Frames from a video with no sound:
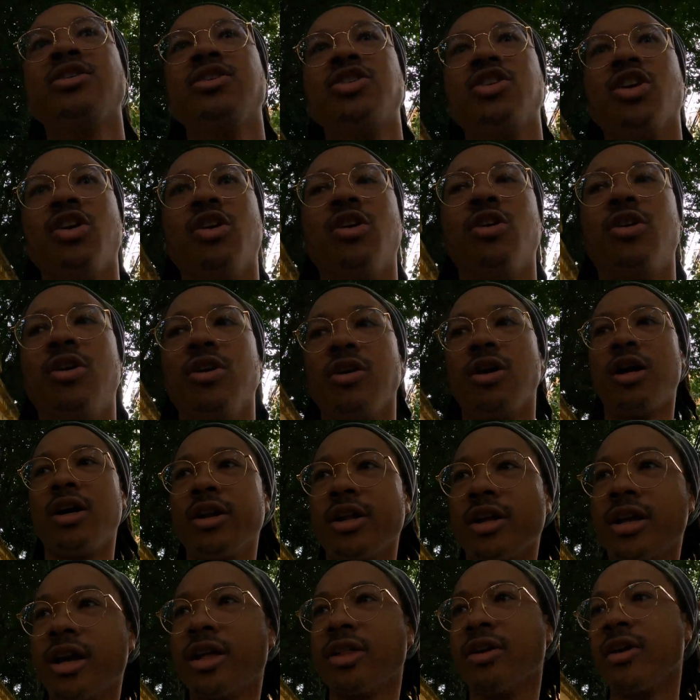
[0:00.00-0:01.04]
So
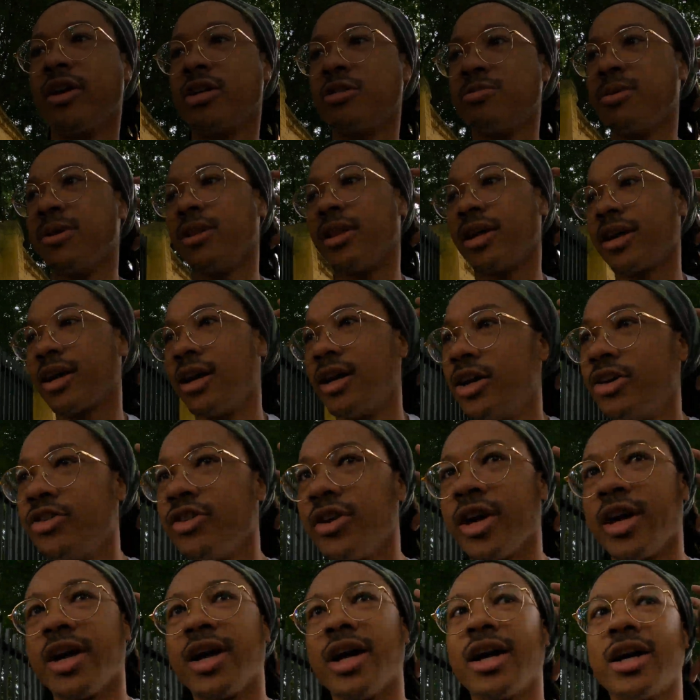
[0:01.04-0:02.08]
altogether I spent like
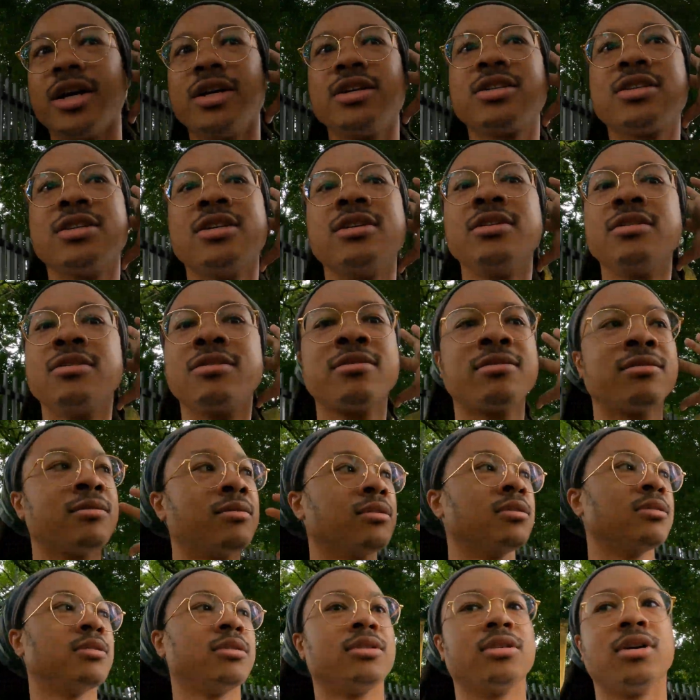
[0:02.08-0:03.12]
100 AIs
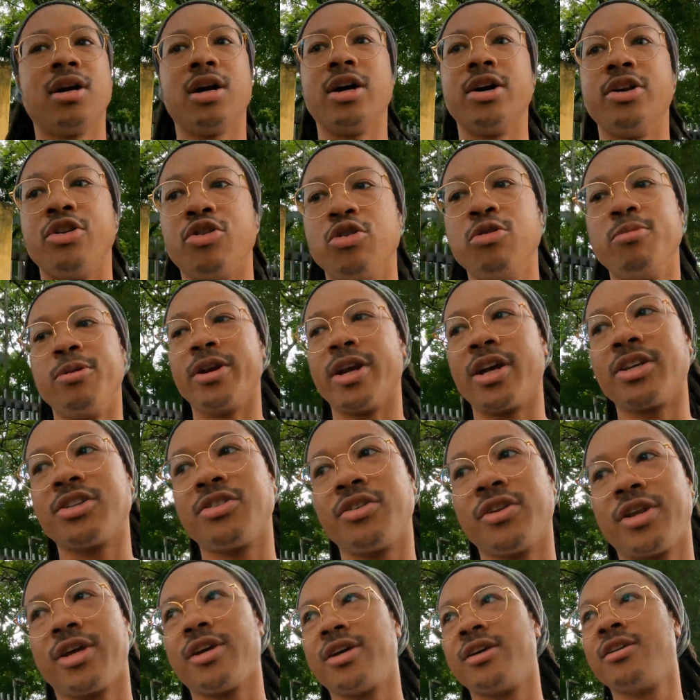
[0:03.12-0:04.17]
on Uber
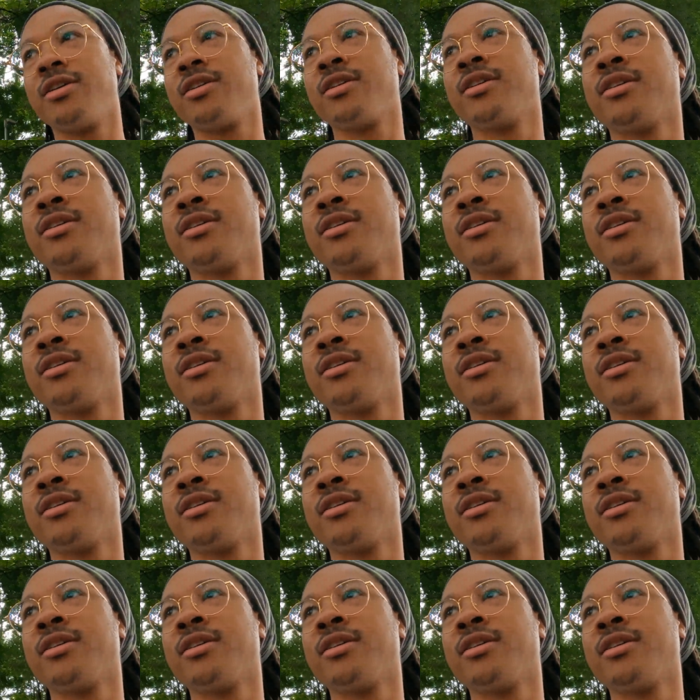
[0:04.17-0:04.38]
yesterday.